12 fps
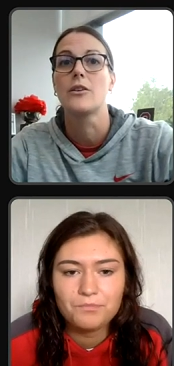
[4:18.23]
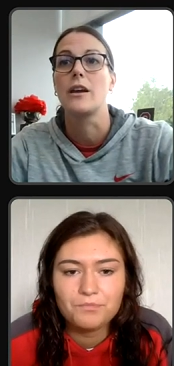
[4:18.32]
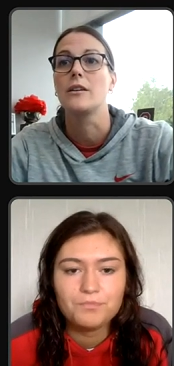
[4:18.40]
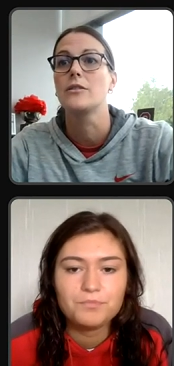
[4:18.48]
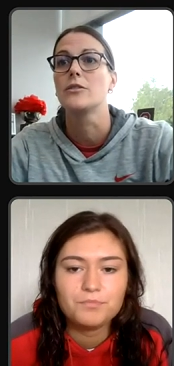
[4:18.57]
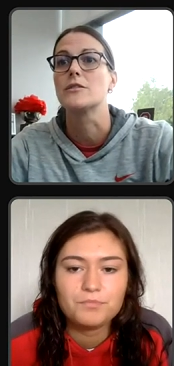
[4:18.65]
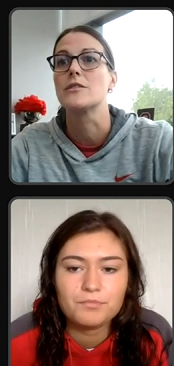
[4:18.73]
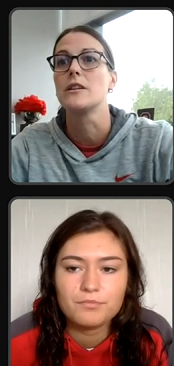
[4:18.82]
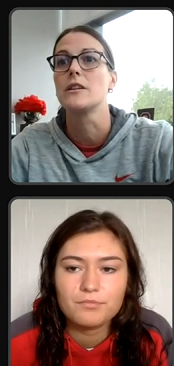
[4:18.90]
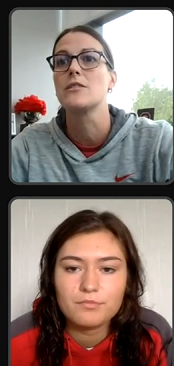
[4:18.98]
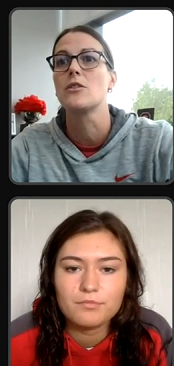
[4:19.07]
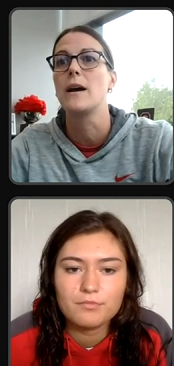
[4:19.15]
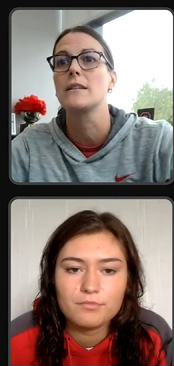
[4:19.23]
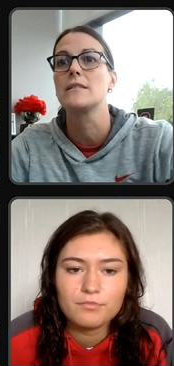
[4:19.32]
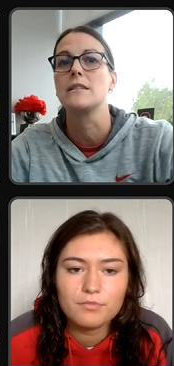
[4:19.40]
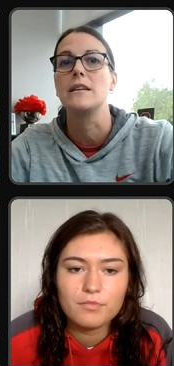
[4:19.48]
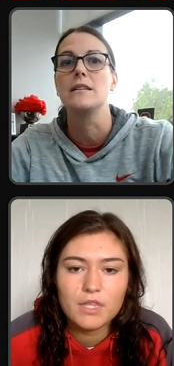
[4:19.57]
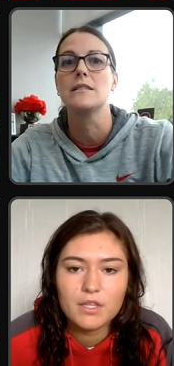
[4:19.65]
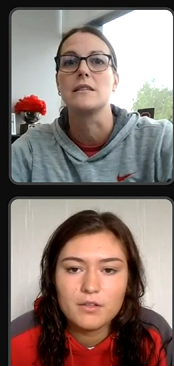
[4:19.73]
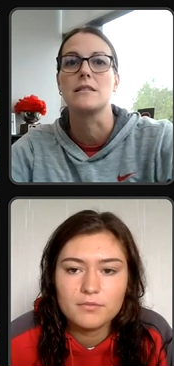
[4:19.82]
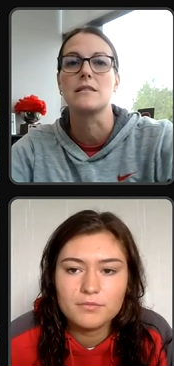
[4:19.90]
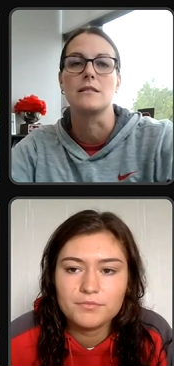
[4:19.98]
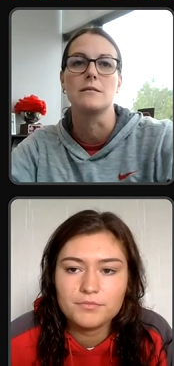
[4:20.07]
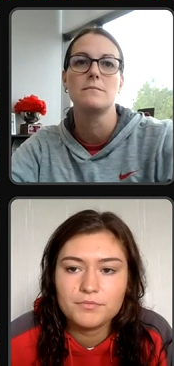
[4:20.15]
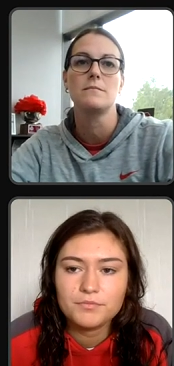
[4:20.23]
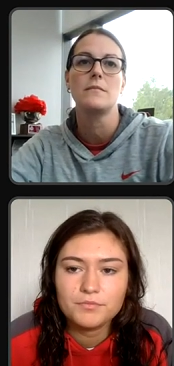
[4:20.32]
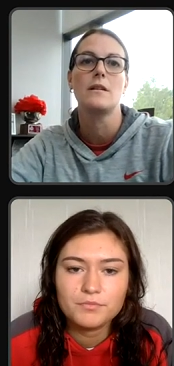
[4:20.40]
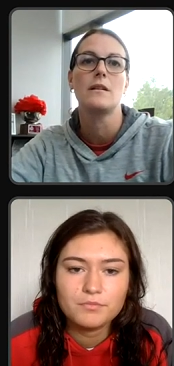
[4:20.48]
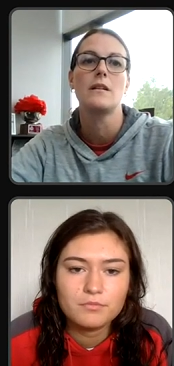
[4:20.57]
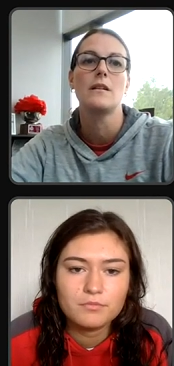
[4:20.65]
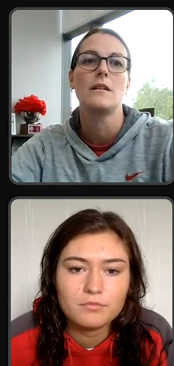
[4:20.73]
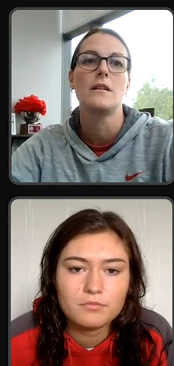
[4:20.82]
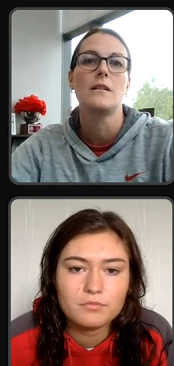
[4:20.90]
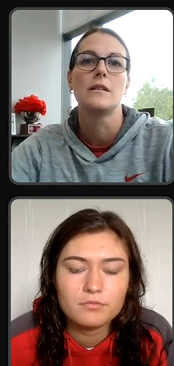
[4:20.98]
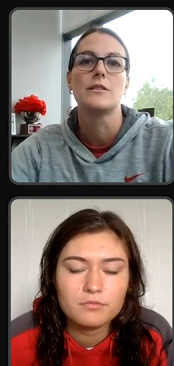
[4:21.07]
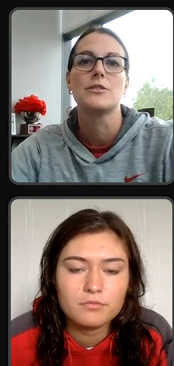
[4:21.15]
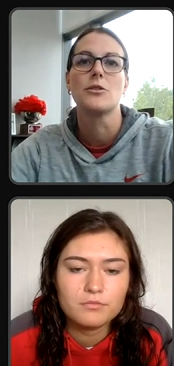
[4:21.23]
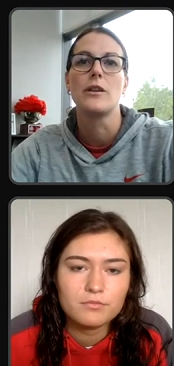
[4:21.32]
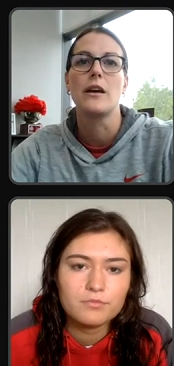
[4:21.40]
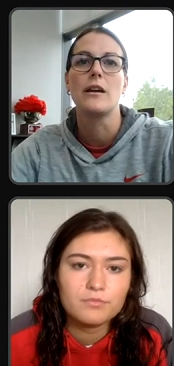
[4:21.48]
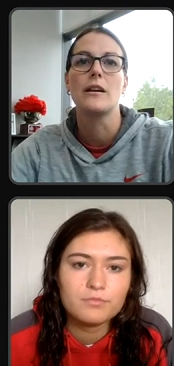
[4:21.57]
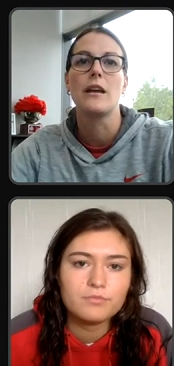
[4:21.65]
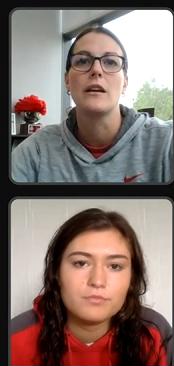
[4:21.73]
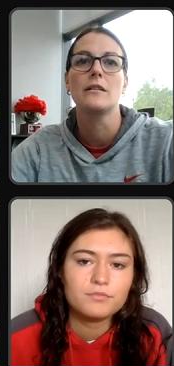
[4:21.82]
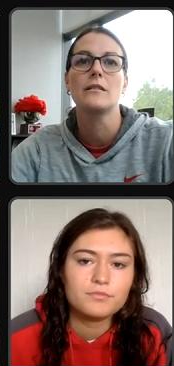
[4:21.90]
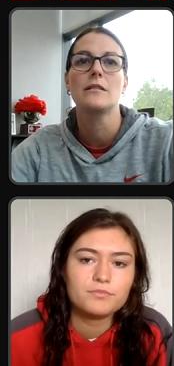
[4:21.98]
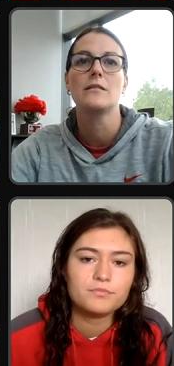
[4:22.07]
Speaker 1: Okay, good. So let's go back to in system. Let's show that again.